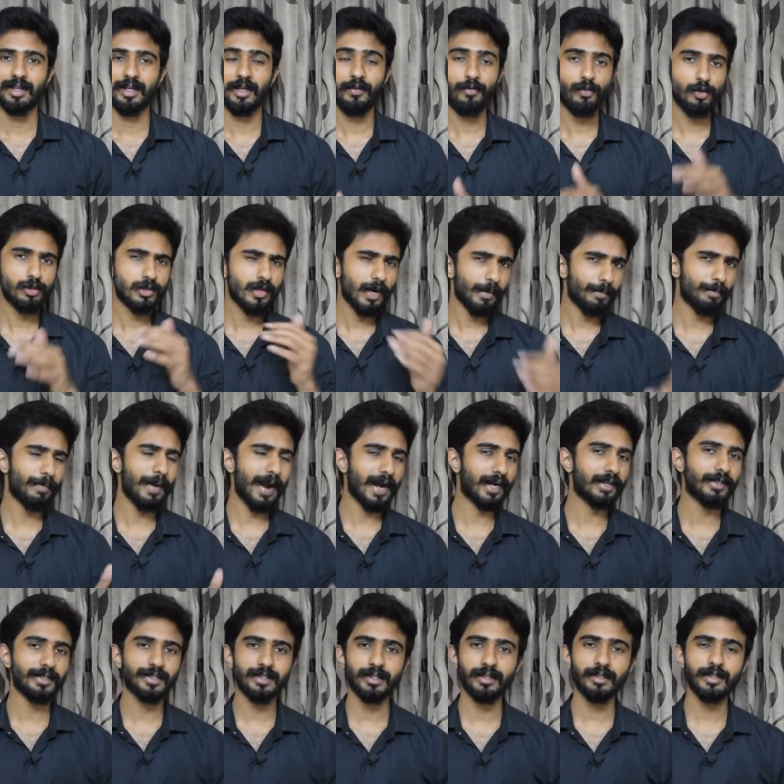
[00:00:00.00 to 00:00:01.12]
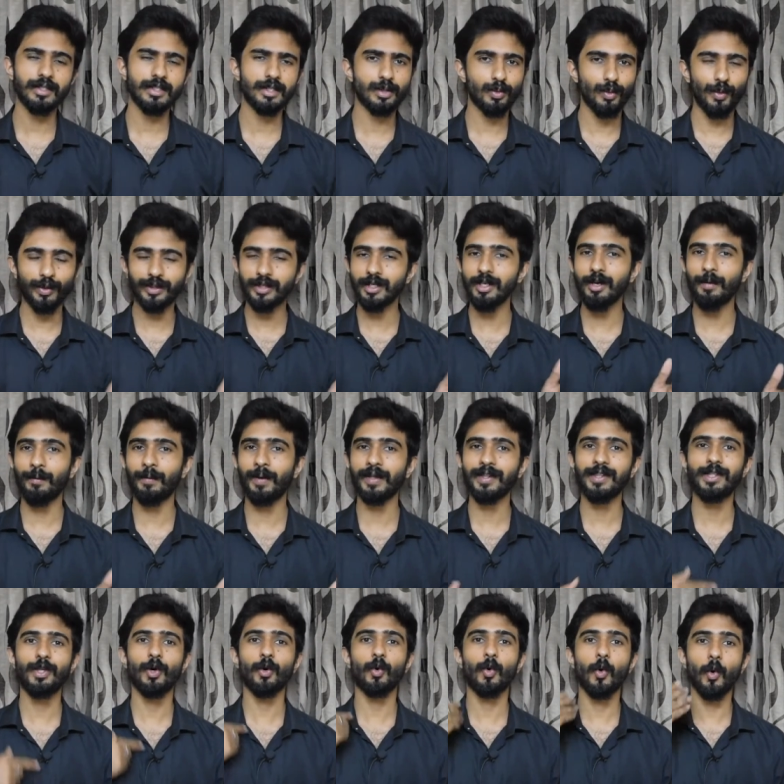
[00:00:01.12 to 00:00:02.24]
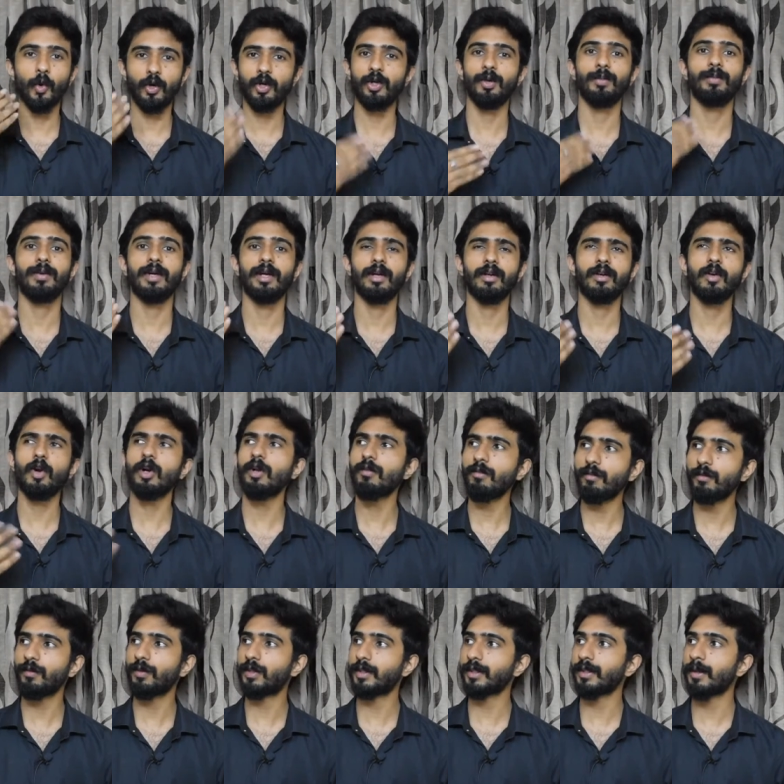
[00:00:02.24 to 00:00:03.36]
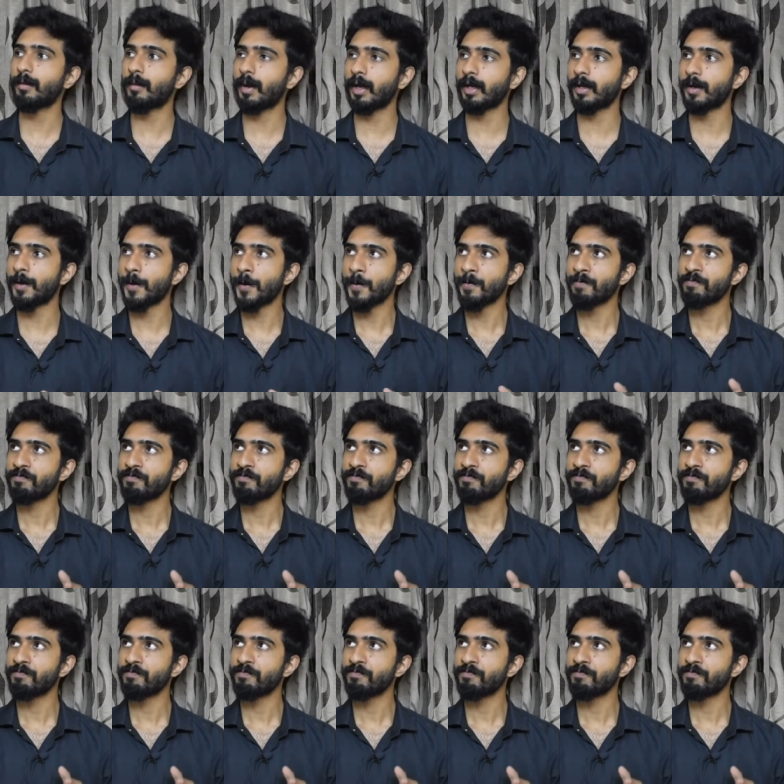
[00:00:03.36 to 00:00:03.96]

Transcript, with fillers: If you start practicing this within a month, you're going to begin, not even within a month,